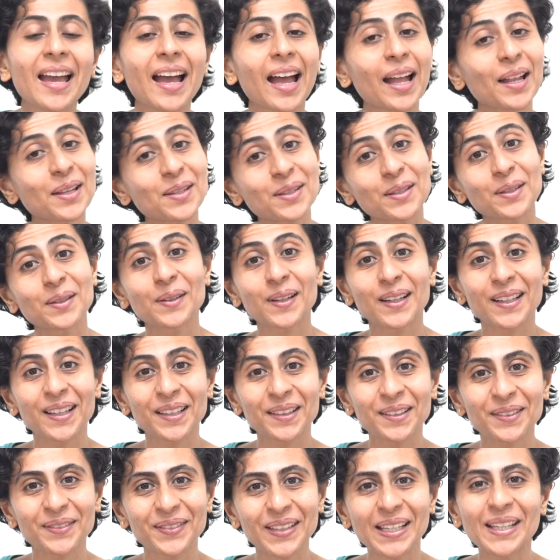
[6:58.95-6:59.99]
I'll see you in
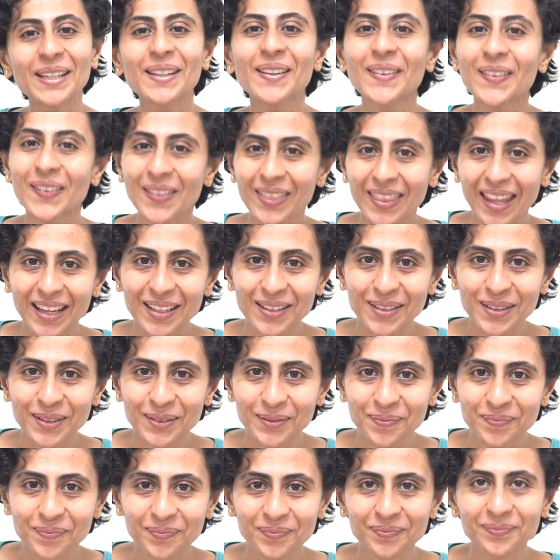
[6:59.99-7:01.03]
another video. Thank you.